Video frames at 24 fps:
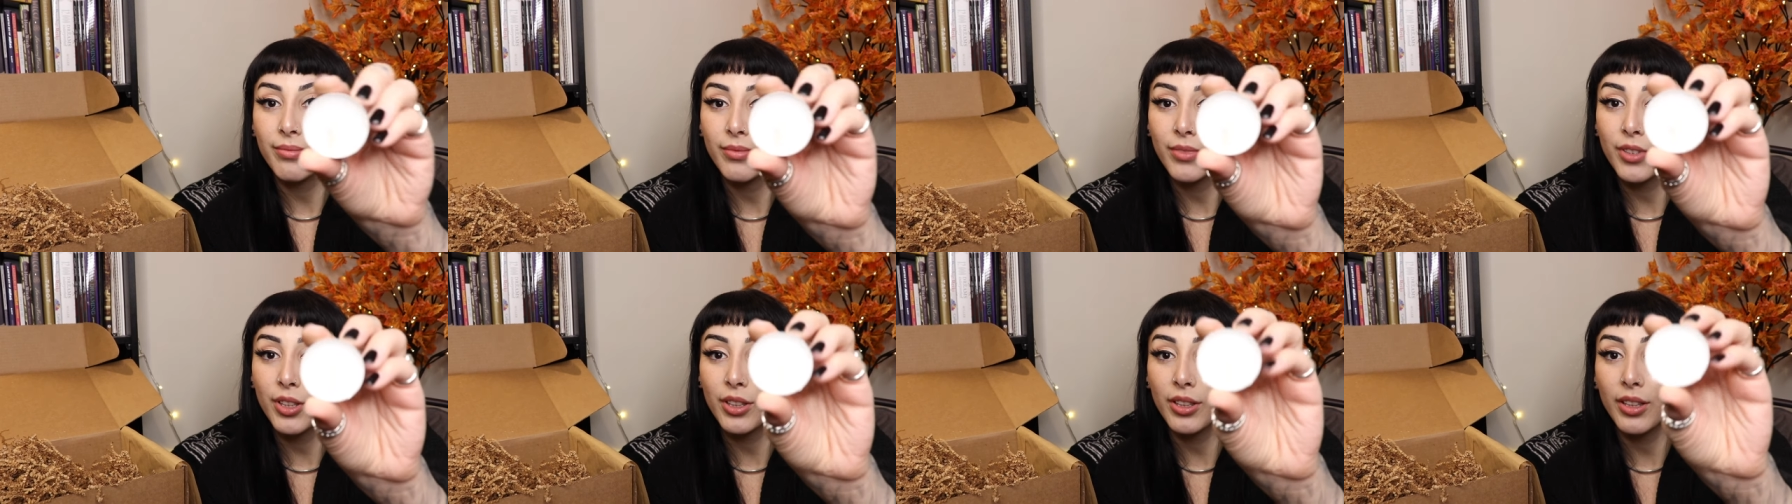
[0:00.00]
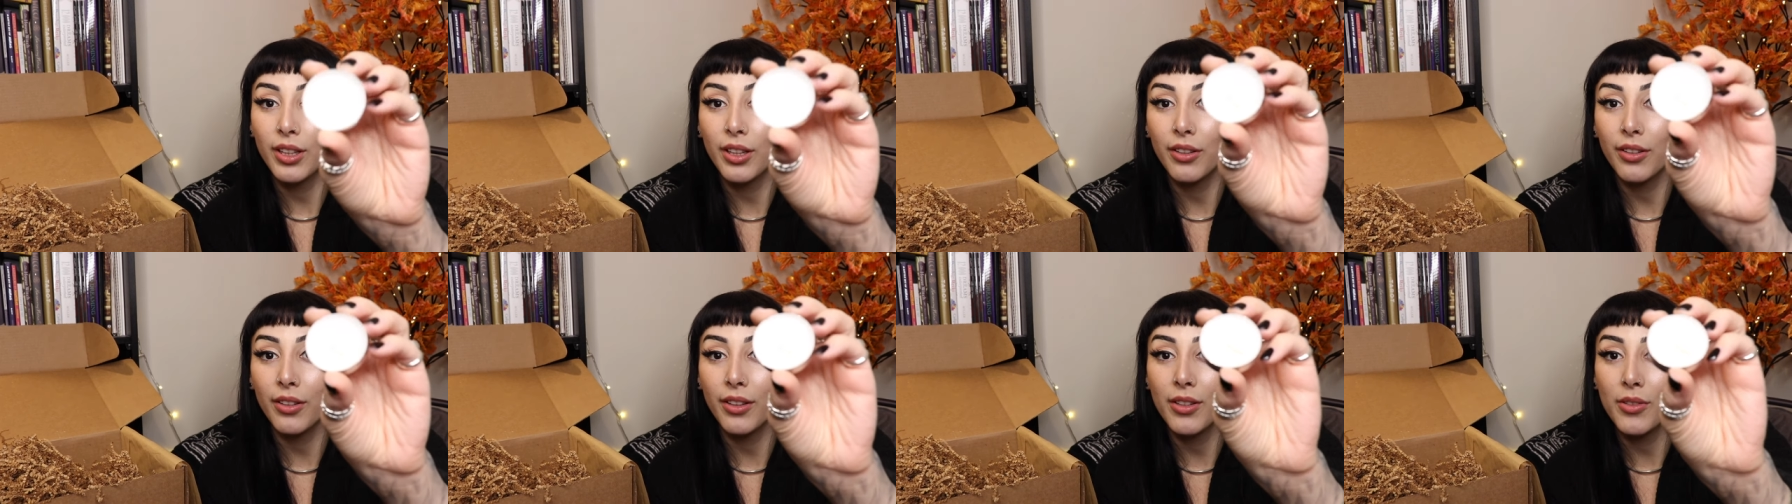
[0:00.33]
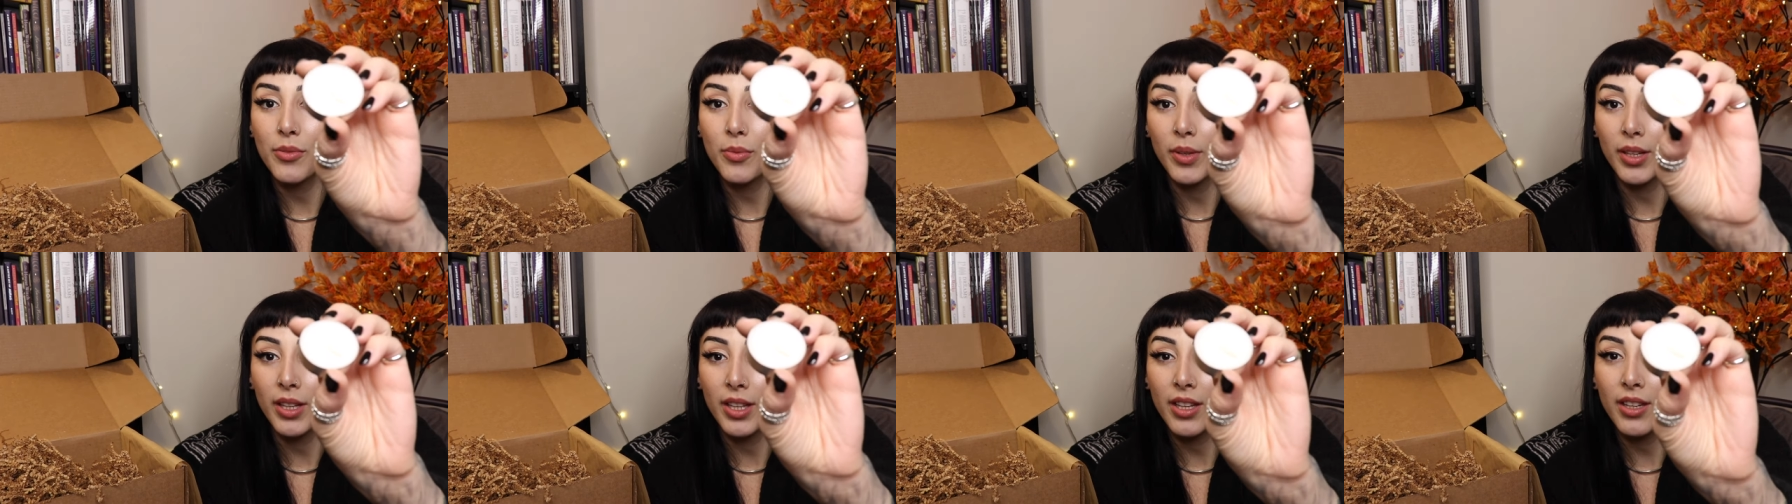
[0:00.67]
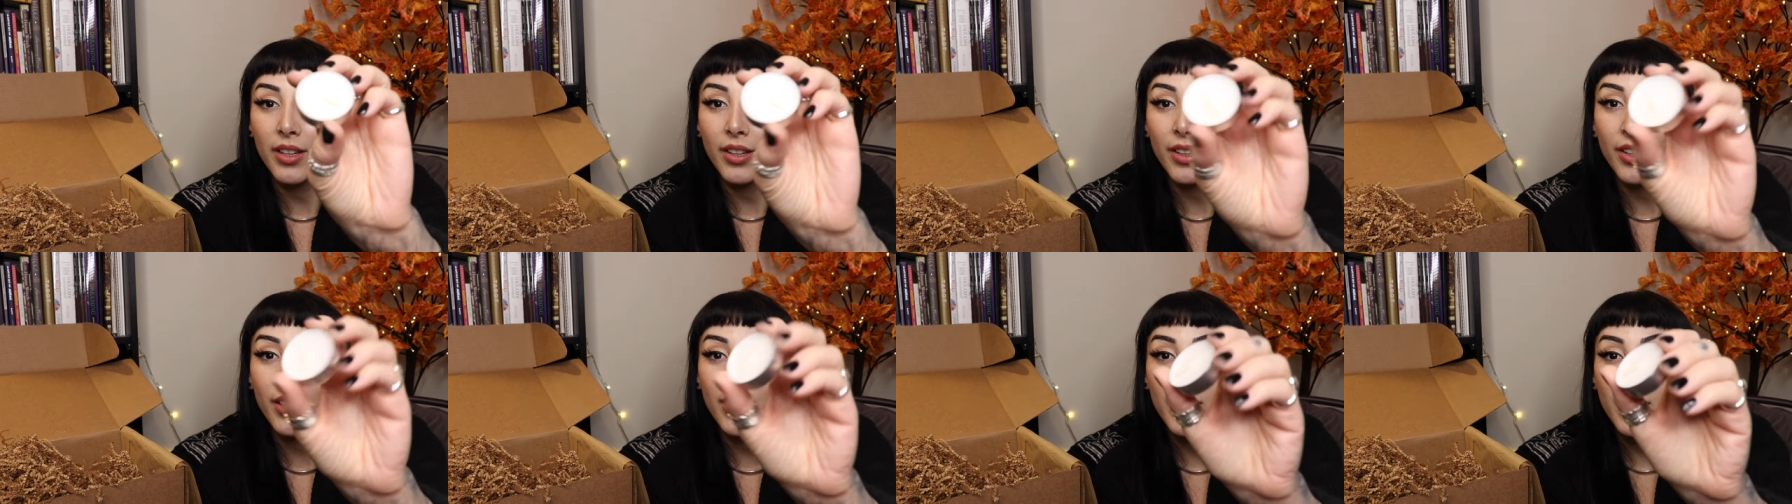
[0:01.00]
There literally is one
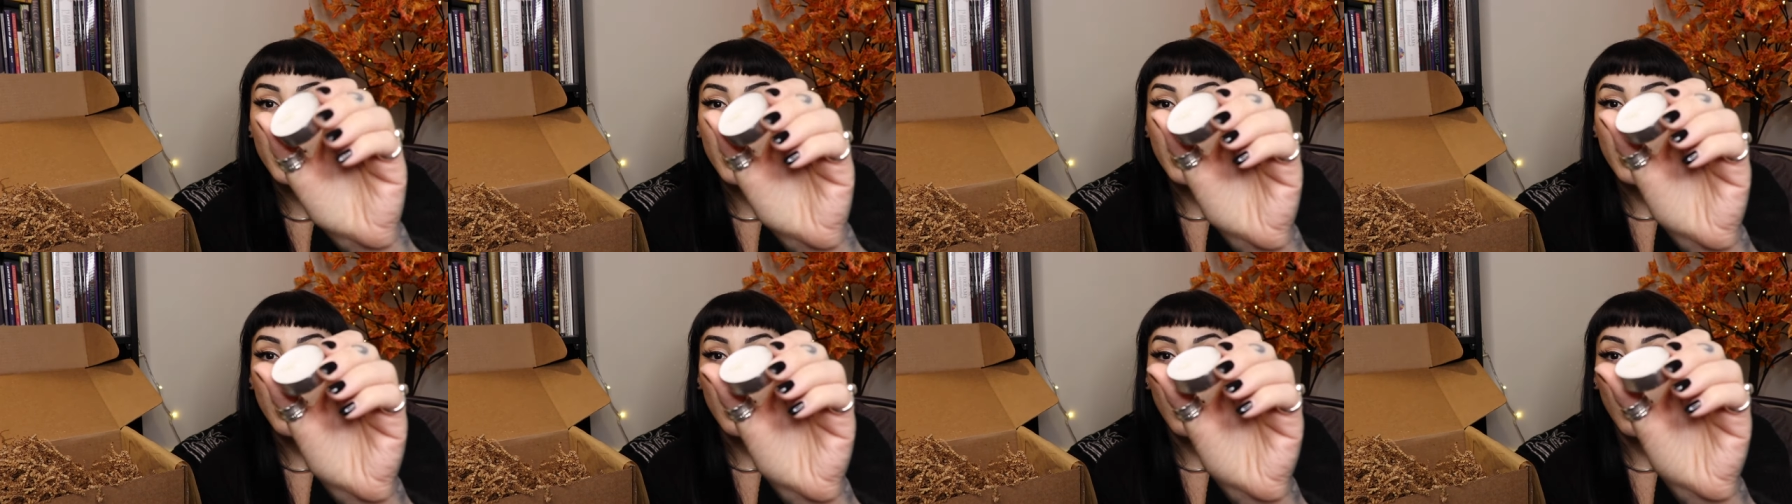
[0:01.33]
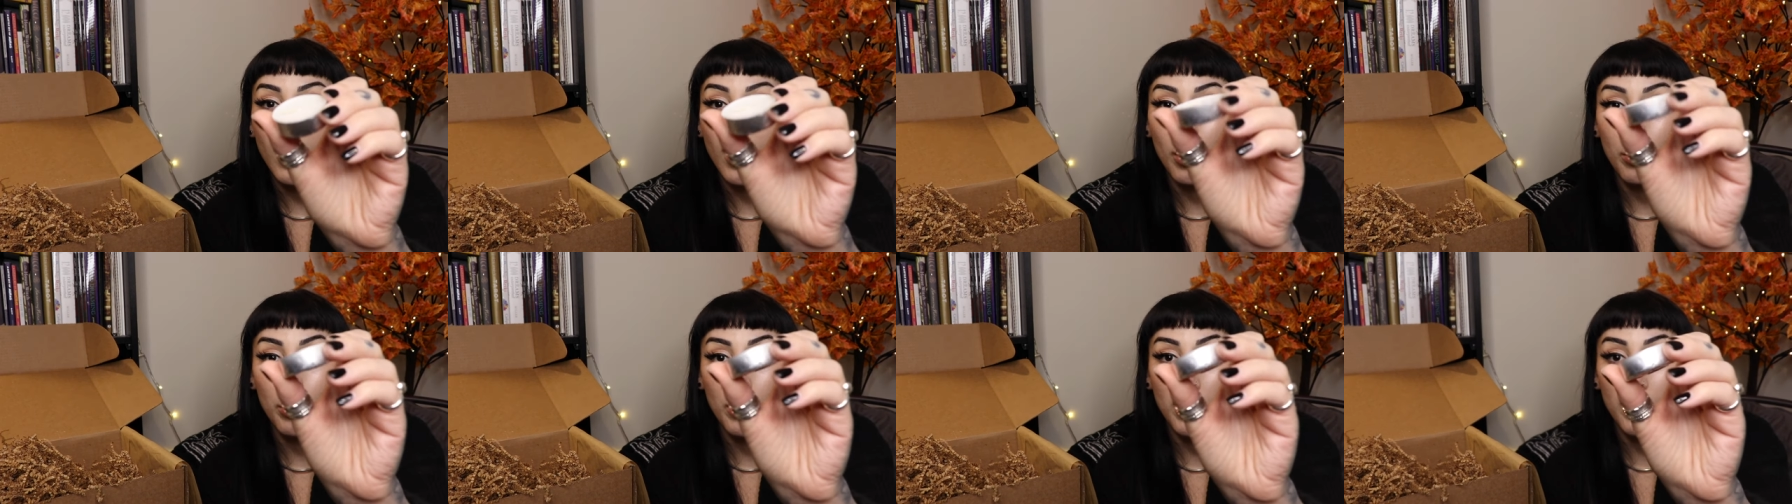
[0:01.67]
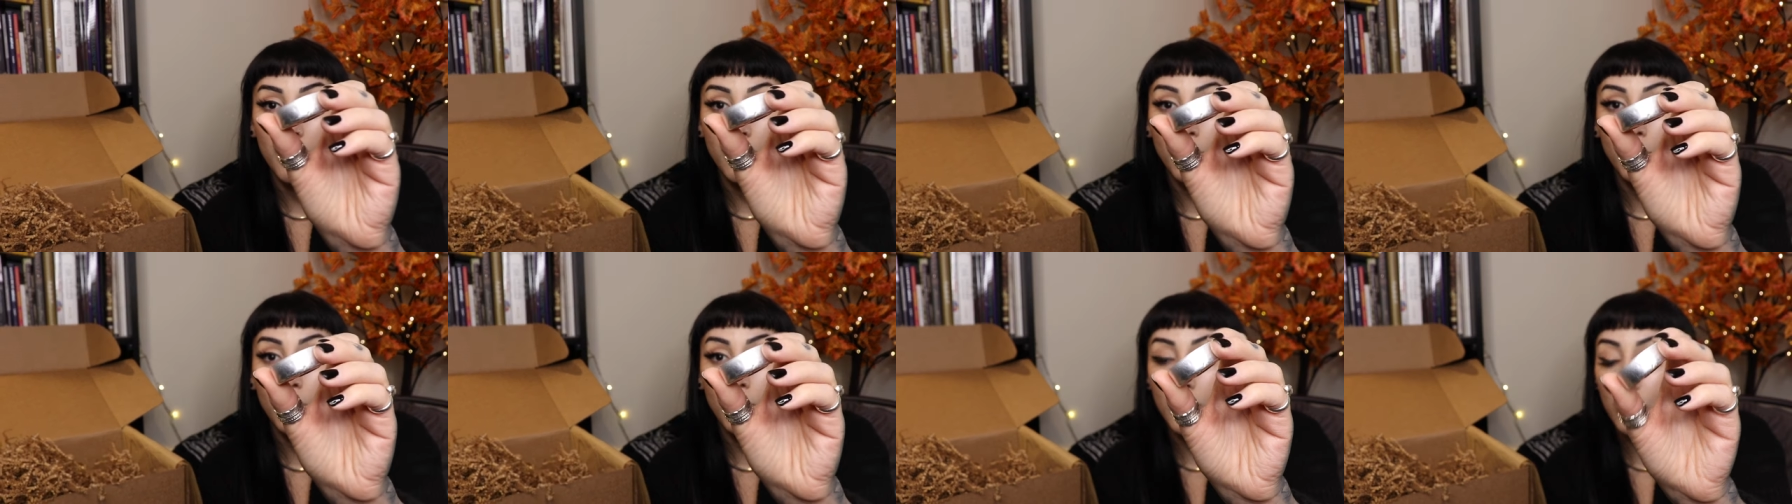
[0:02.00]
here. Um, and if you